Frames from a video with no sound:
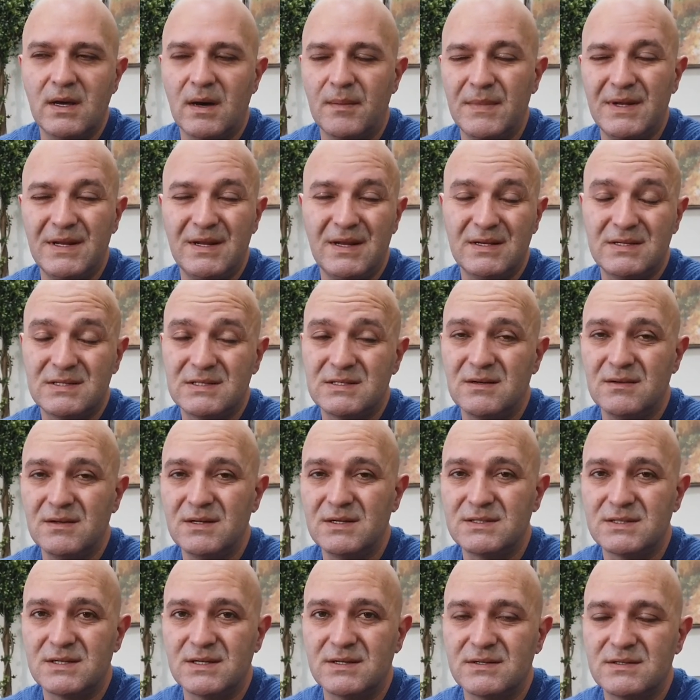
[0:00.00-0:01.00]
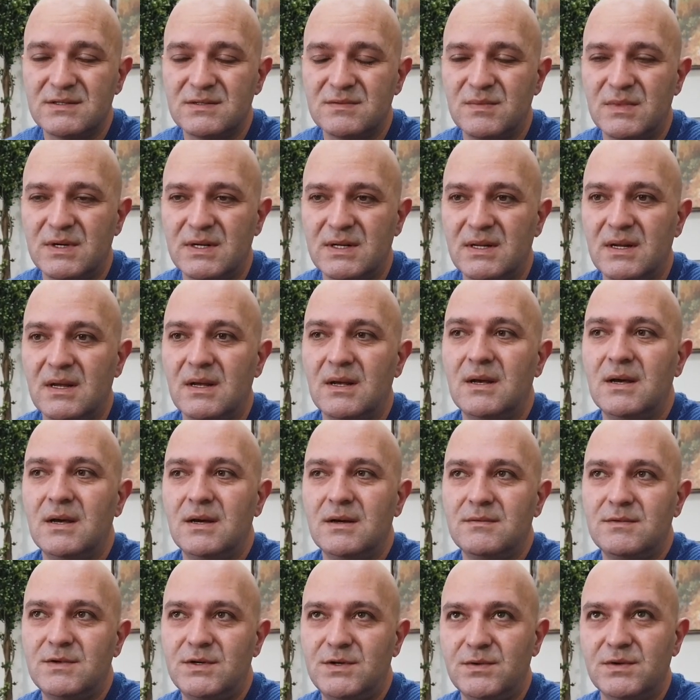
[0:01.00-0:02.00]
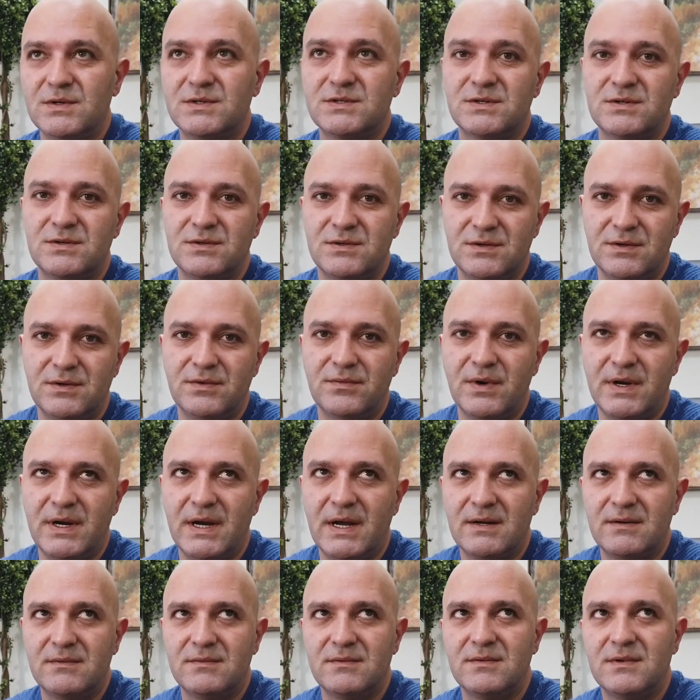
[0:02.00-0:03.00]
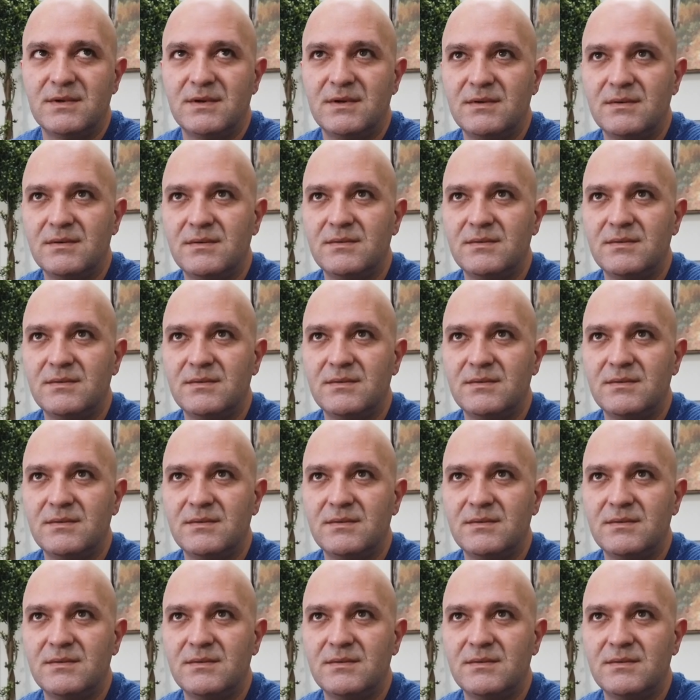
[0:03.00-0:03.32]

I mean, it still exists, but to a certain degree, and